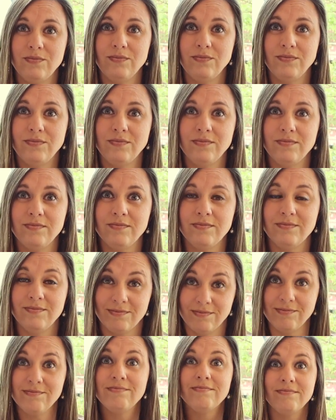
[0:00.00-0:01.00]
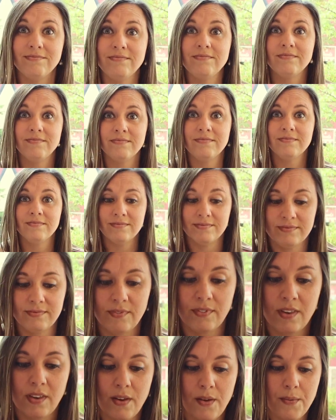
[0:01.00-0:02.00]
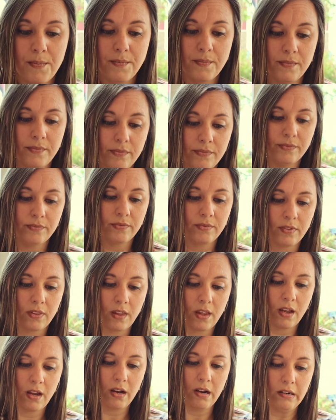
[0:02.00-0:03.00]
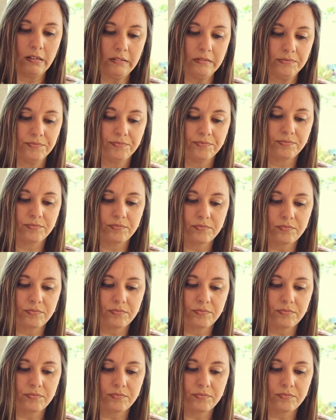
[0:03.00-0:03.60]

Is it really? Well, I guess it's not surprised because it has a seed,